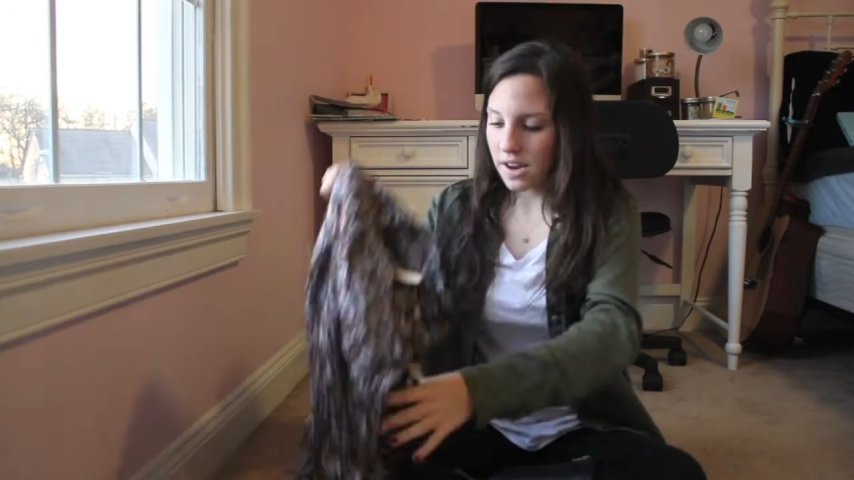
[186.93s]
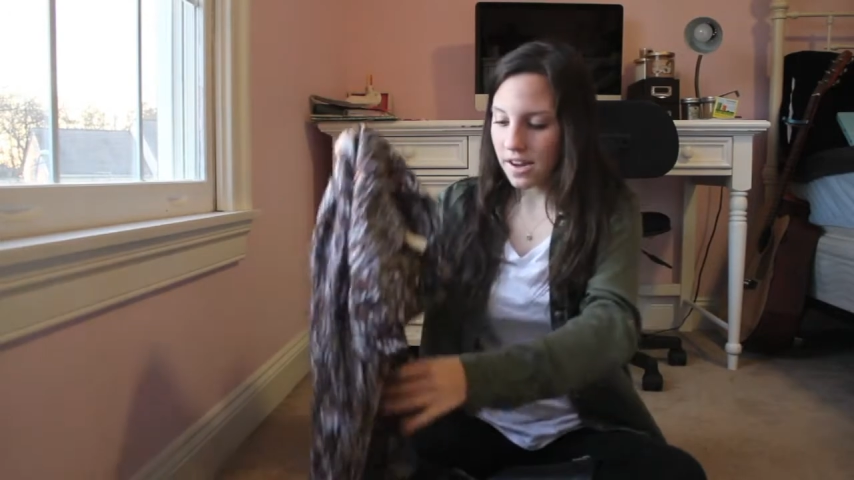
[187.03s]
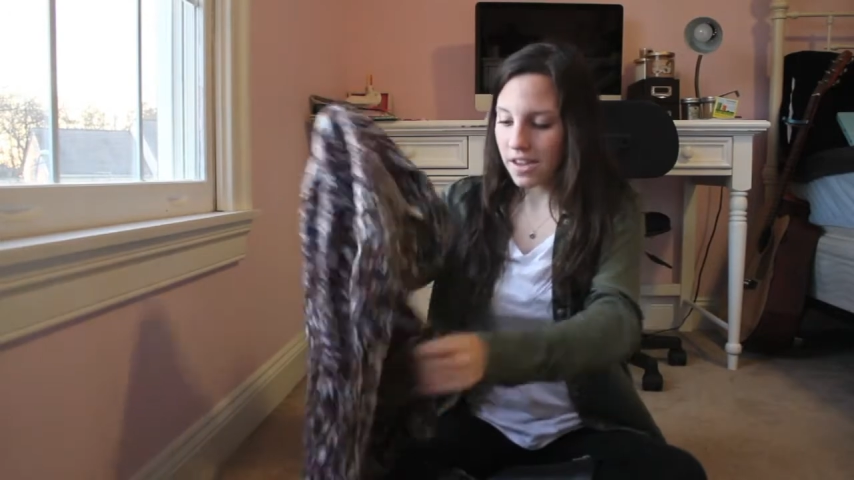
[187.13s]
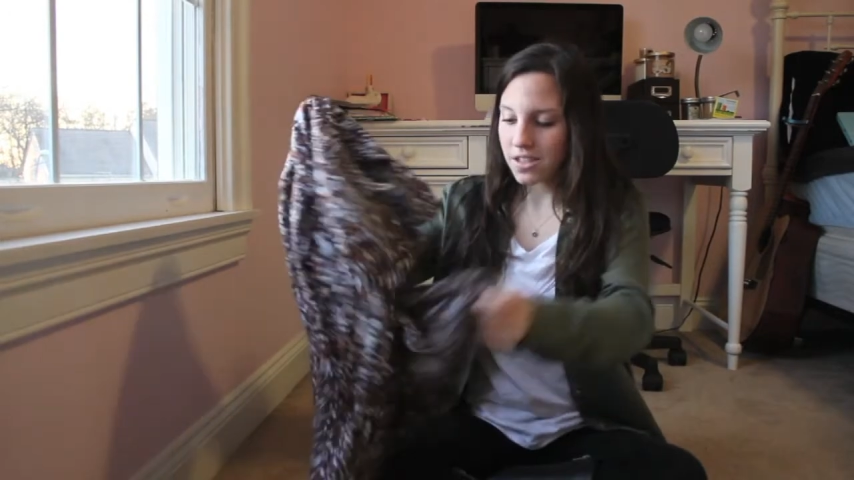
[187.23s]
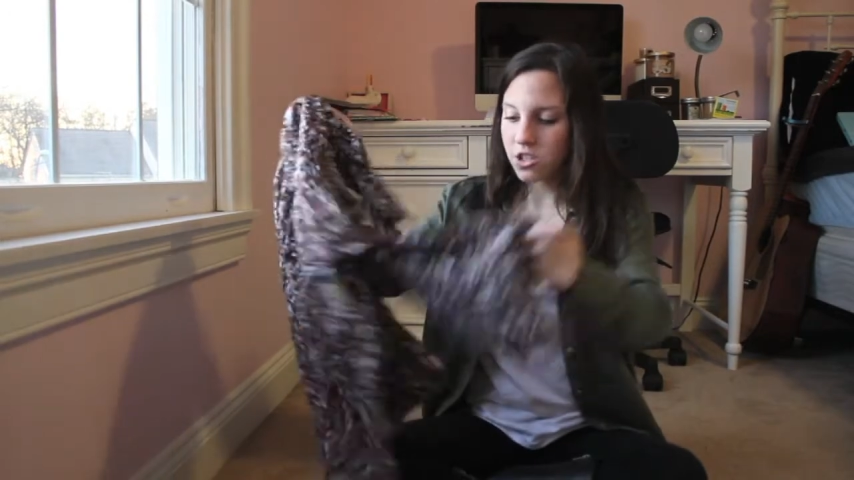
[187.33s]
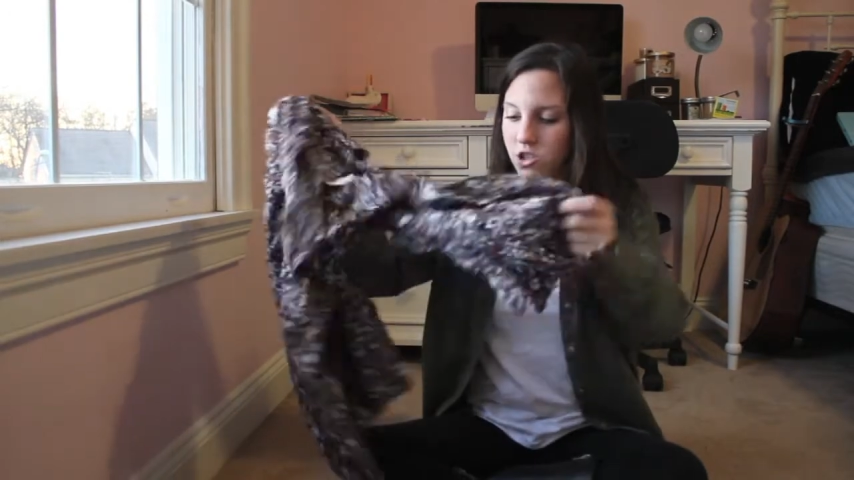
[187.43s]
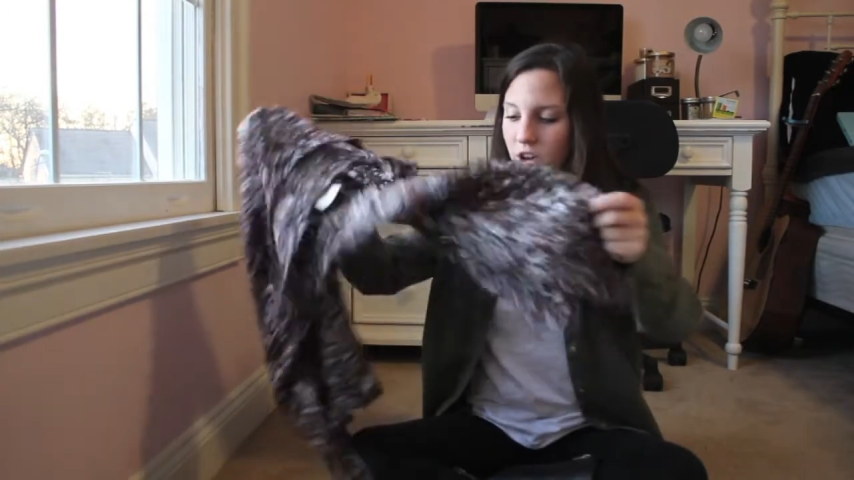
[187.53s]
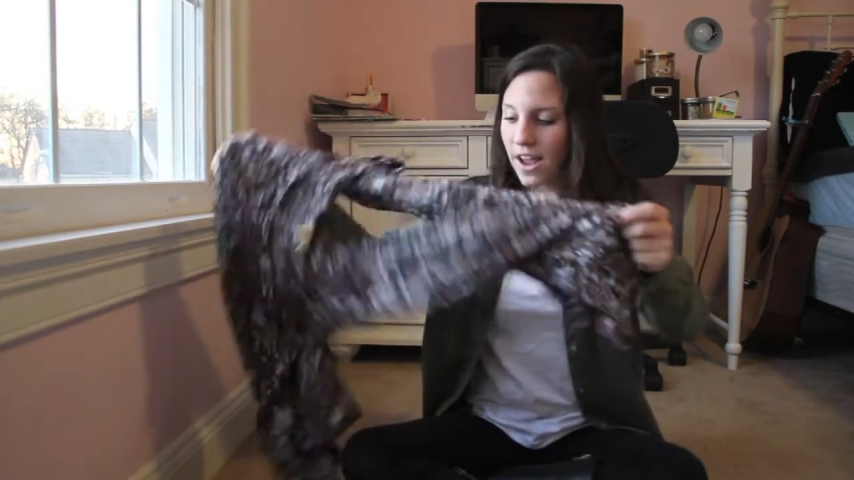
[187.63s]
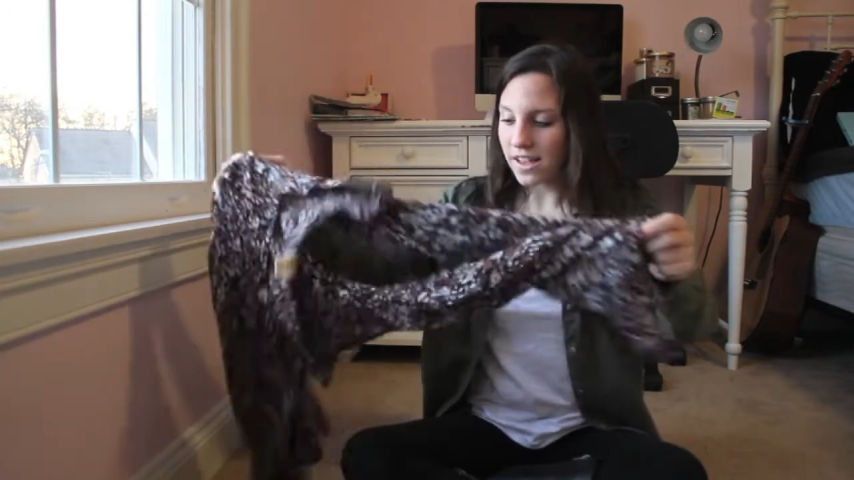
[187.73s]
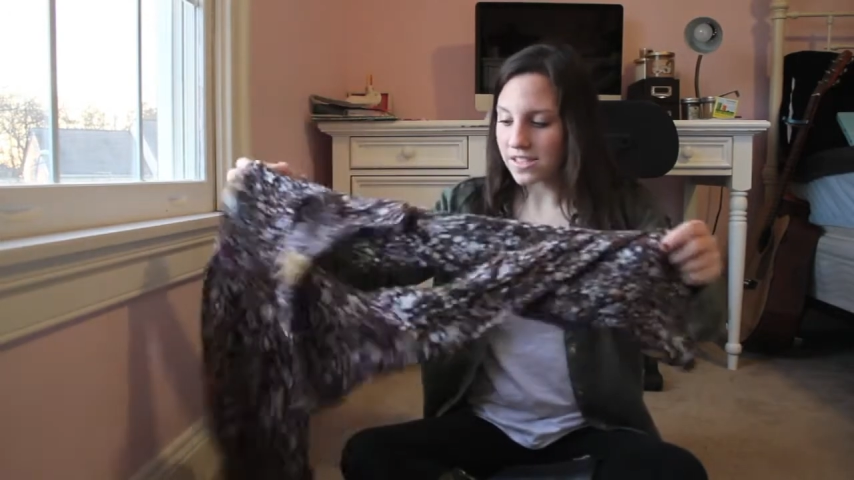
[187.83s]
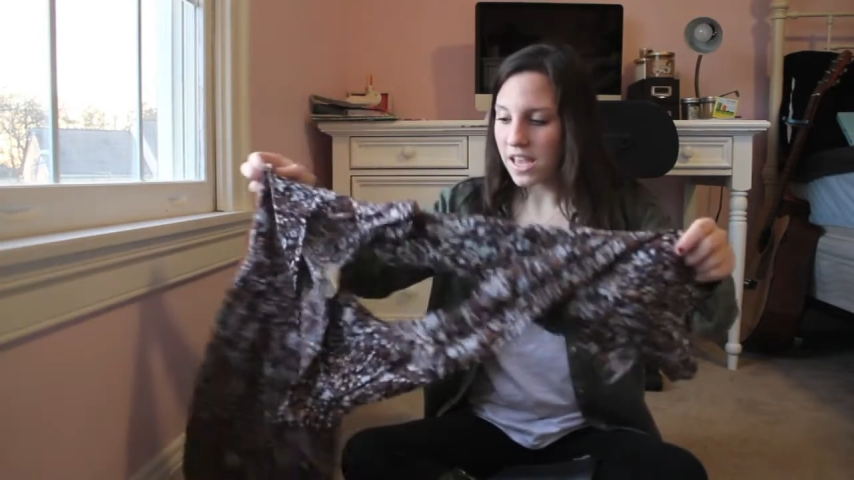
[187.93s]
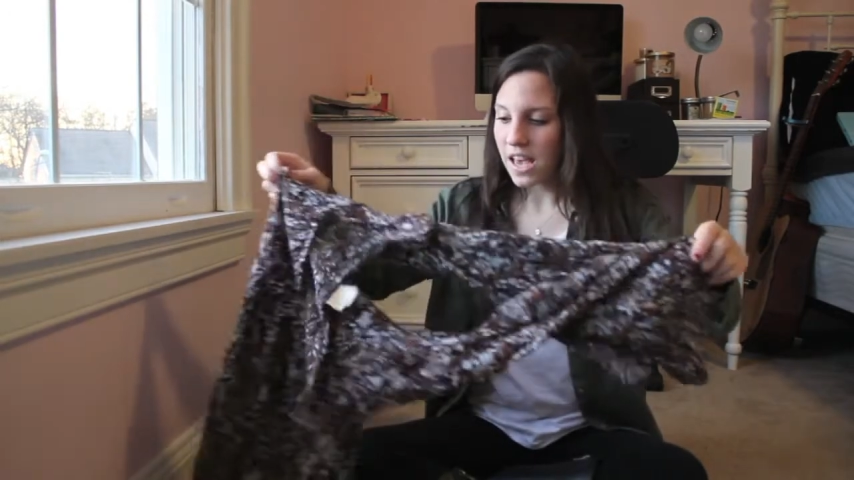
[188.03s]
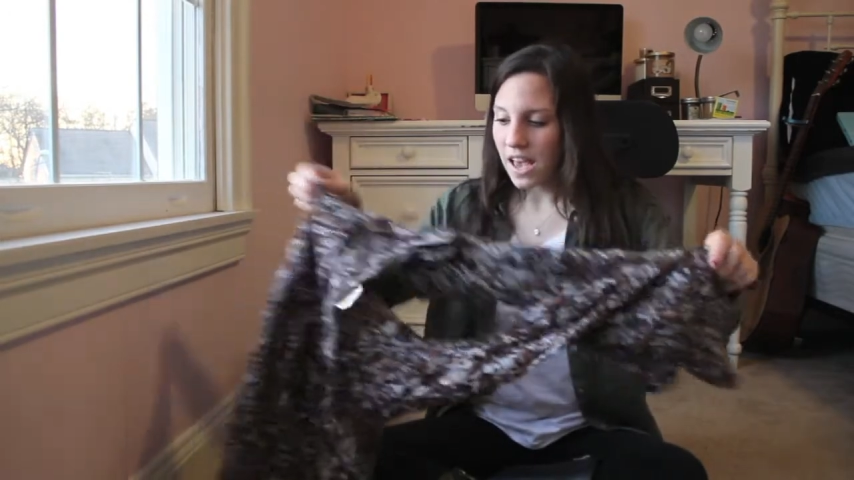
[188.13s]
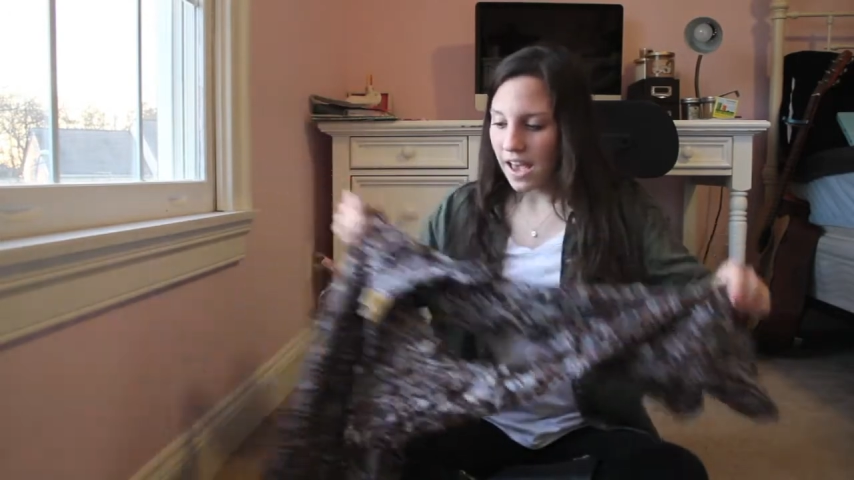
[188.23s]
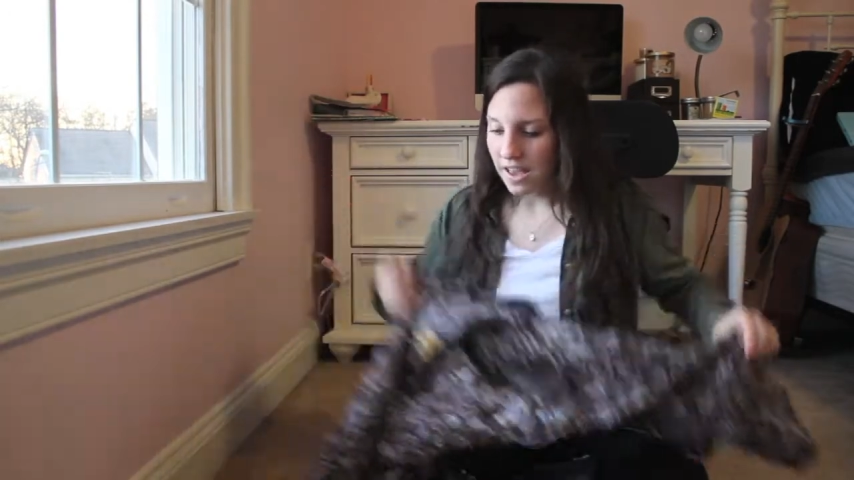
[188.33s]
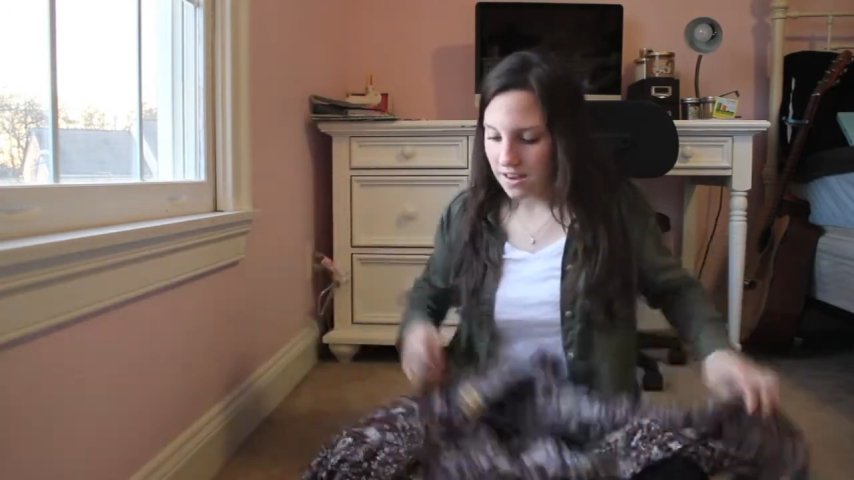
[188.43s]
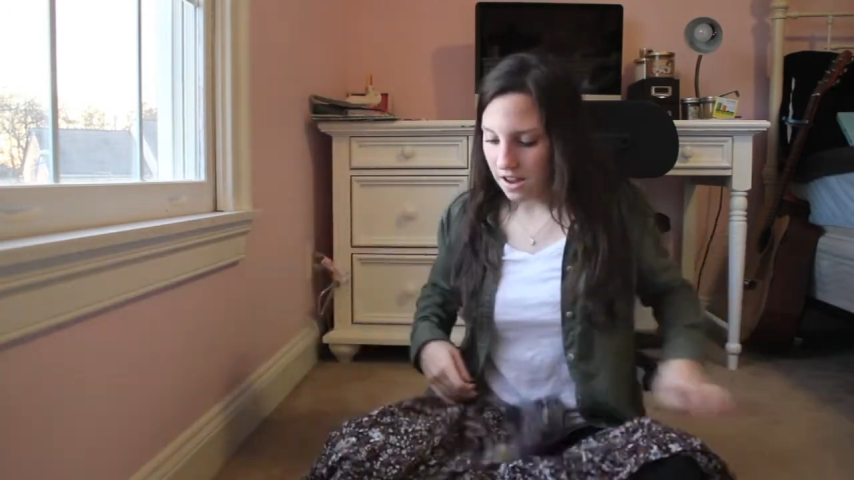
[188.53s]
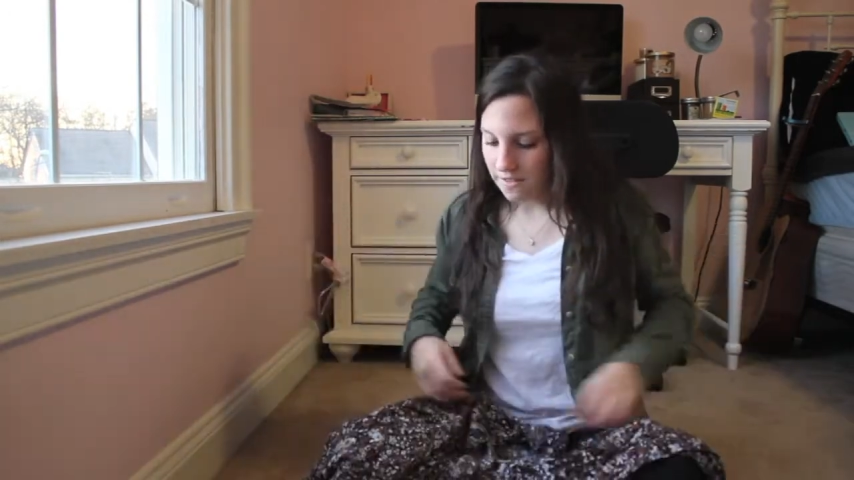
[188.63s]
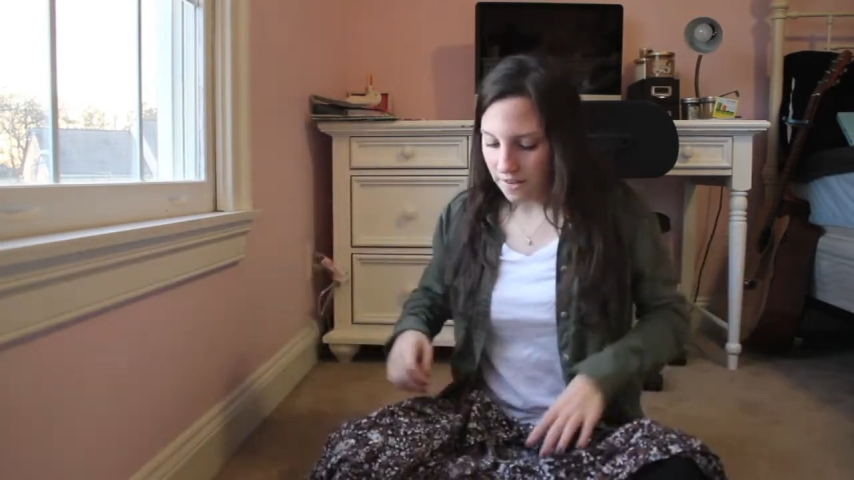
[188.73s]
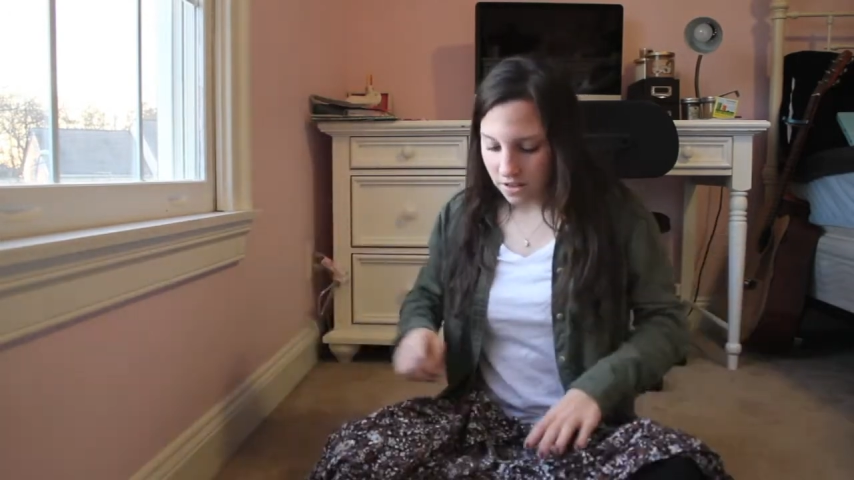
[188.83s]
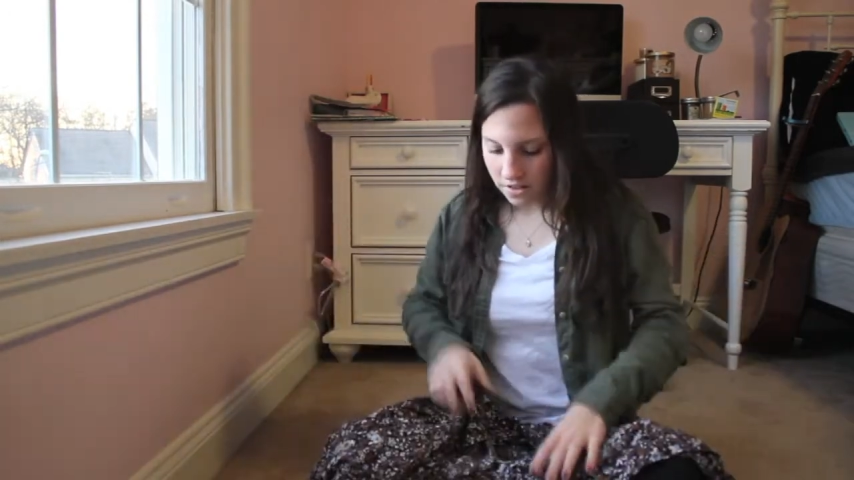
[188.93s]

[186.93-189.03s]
I got this dress and I fell